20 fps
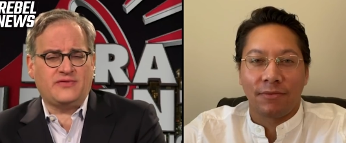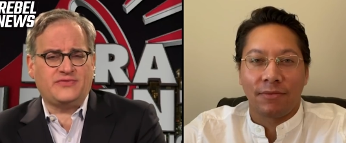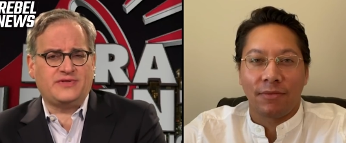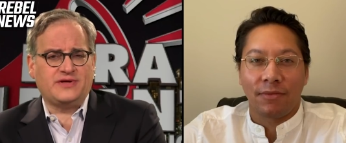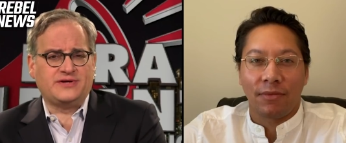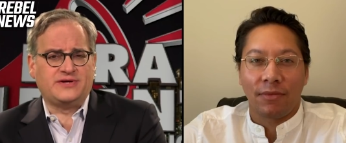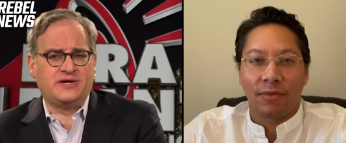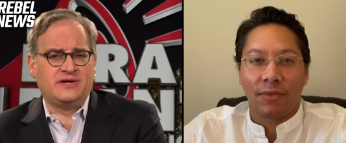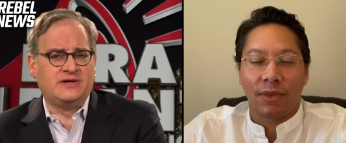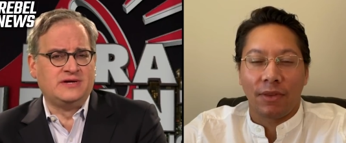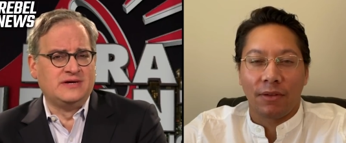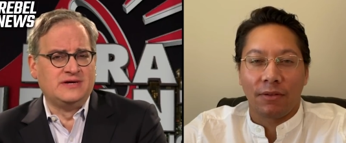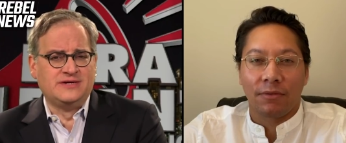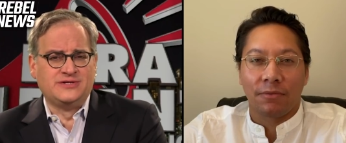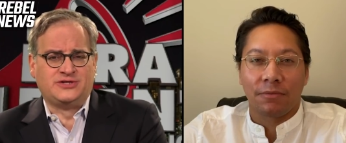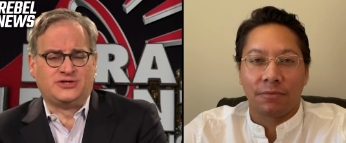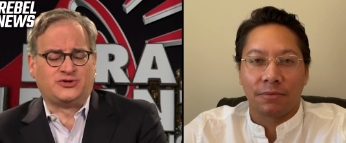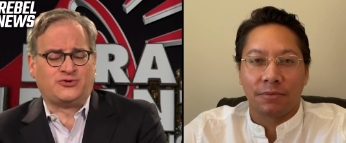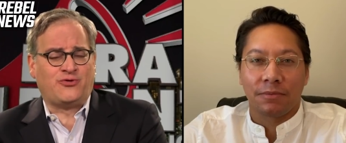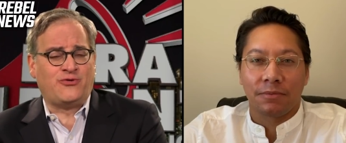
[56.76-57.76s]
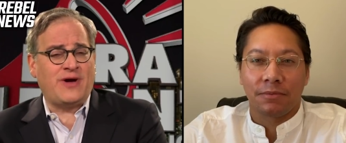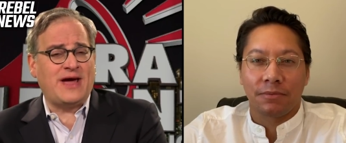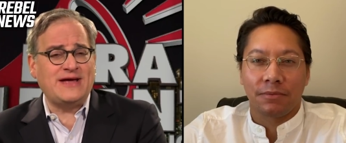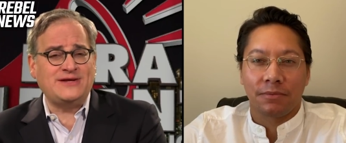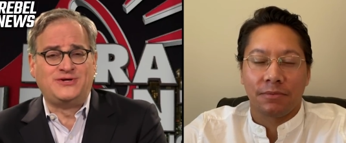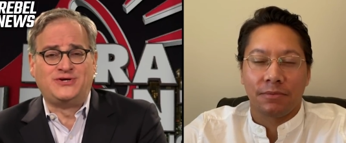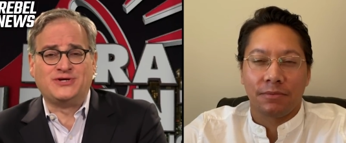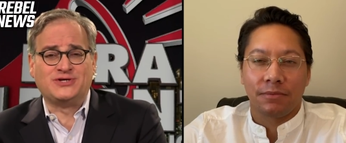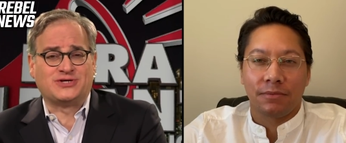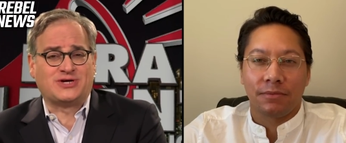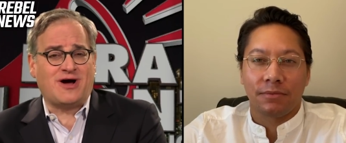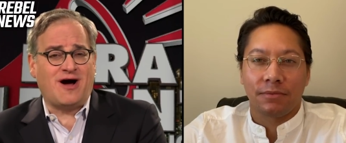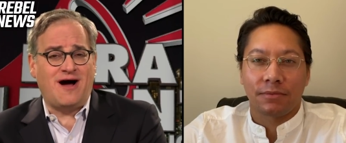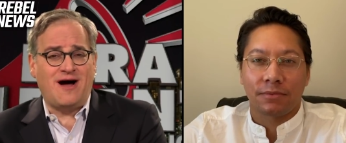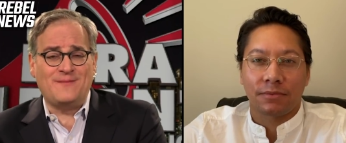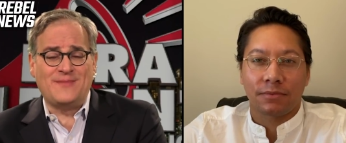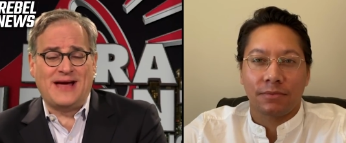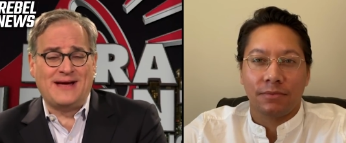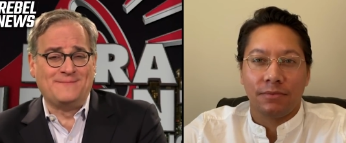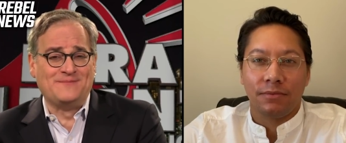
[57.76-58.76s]
Speaker 1: the strangest
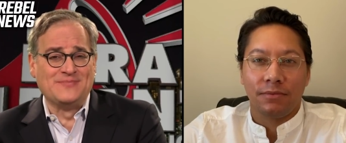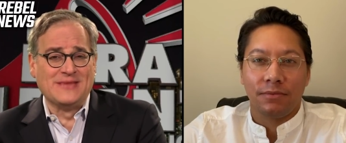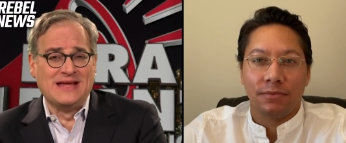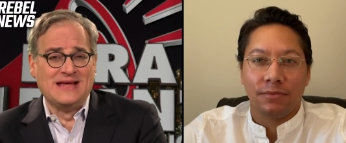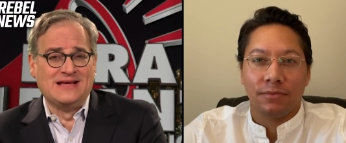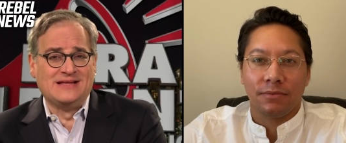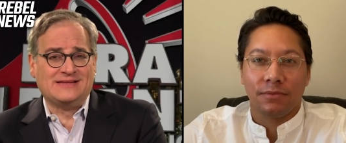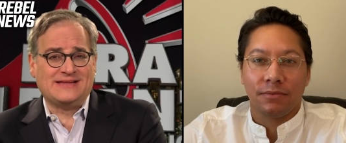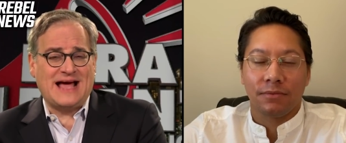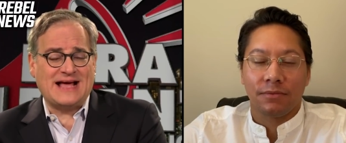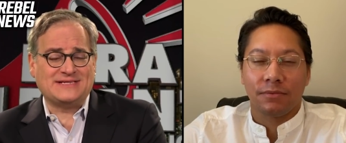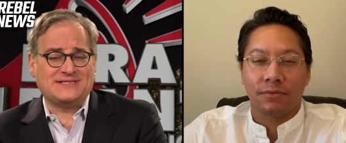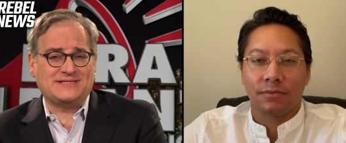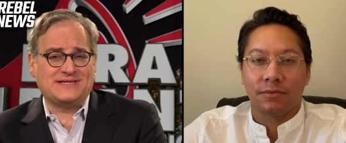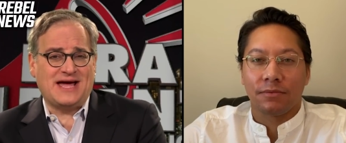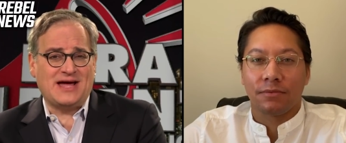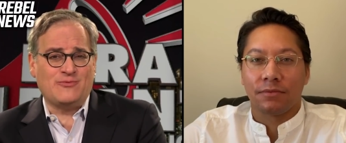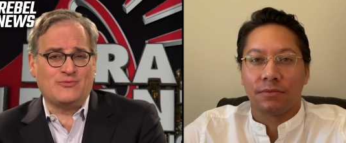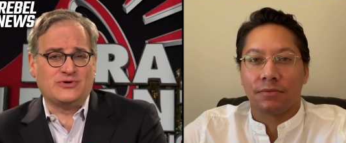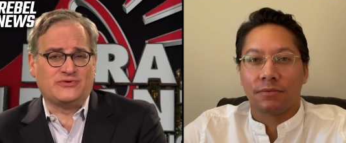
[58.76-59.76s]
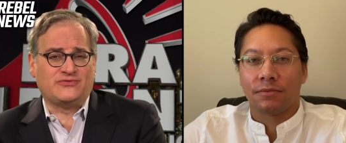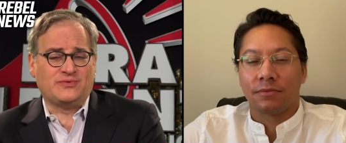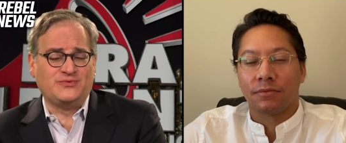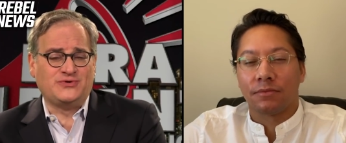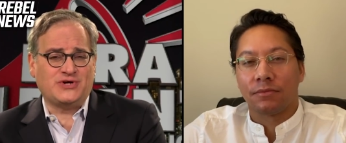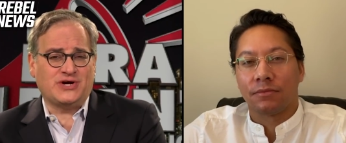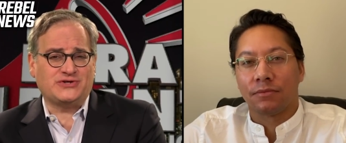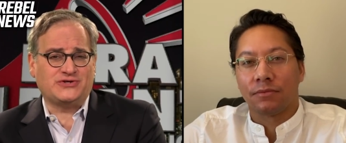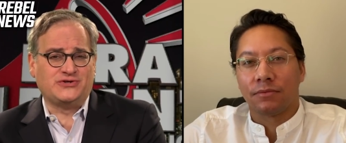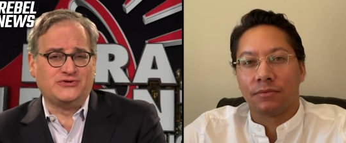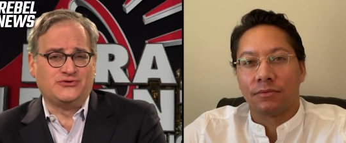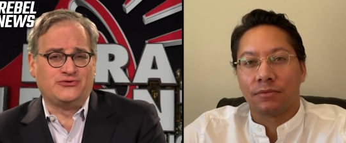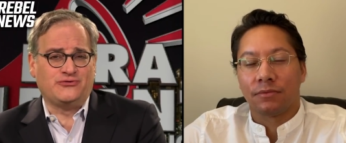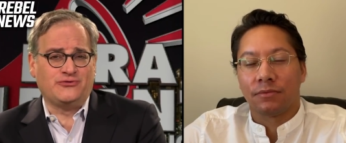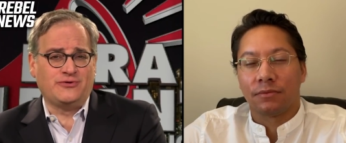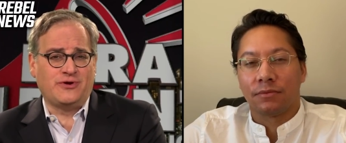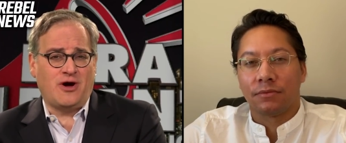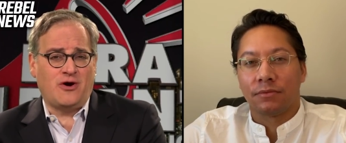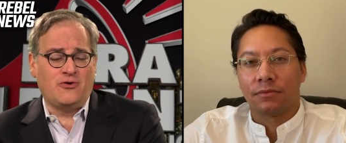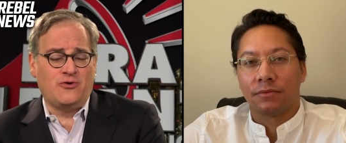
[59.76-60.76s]
comment last night was from Justin
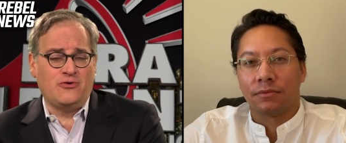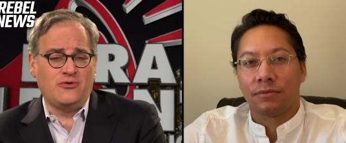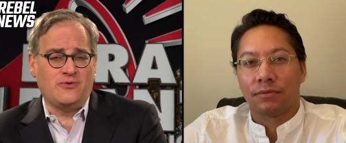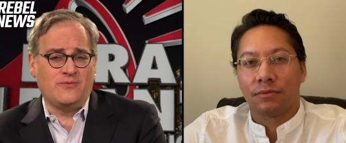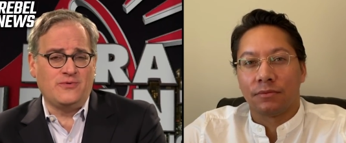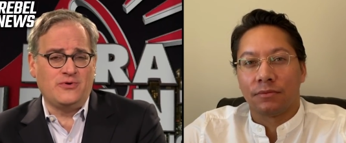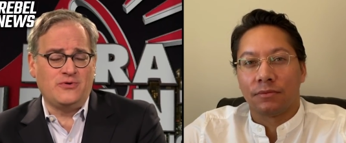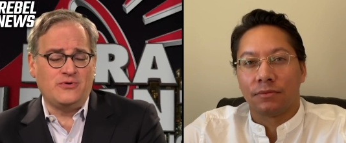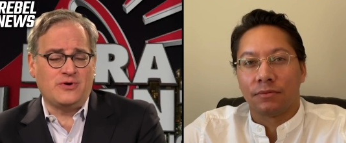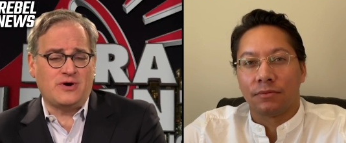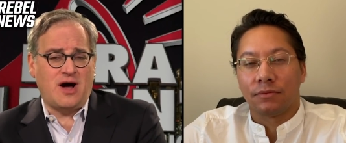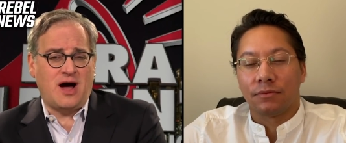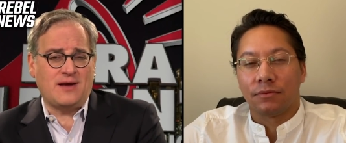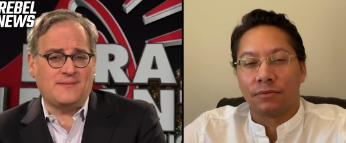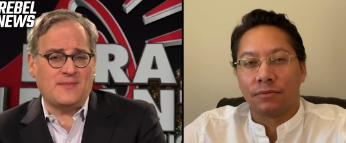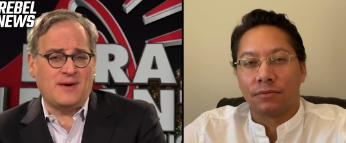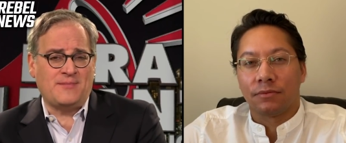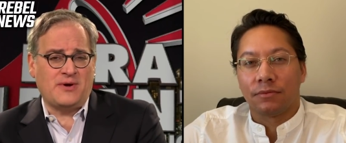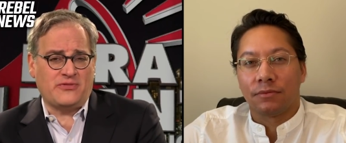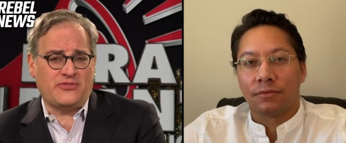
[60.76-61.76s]
Trudeau, who, who got about